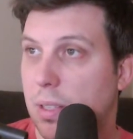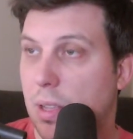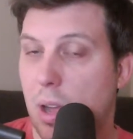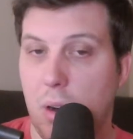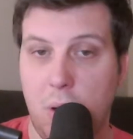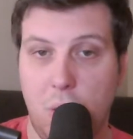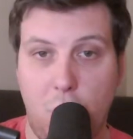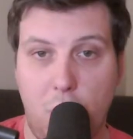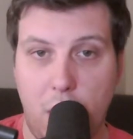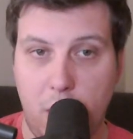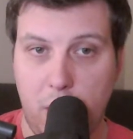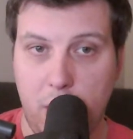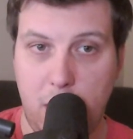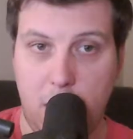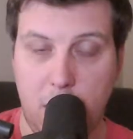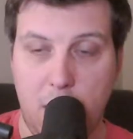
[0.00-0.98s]
underwater
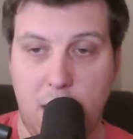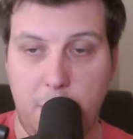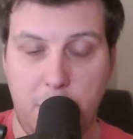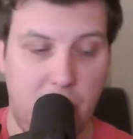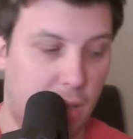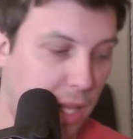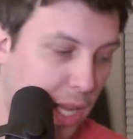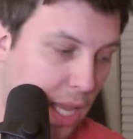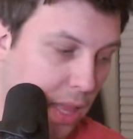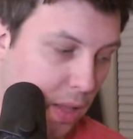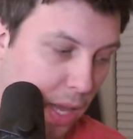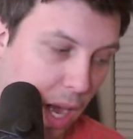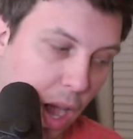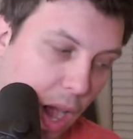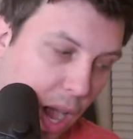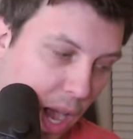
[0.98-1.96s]
economically, and
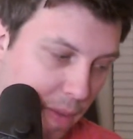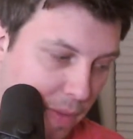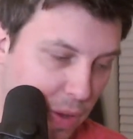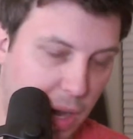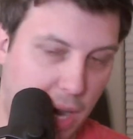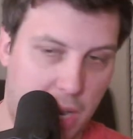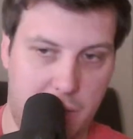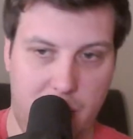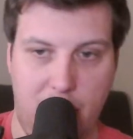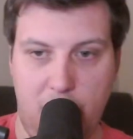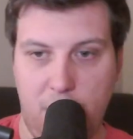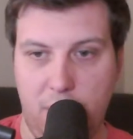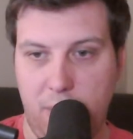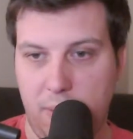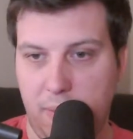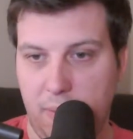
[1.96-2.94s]
like, all right, you guys are out.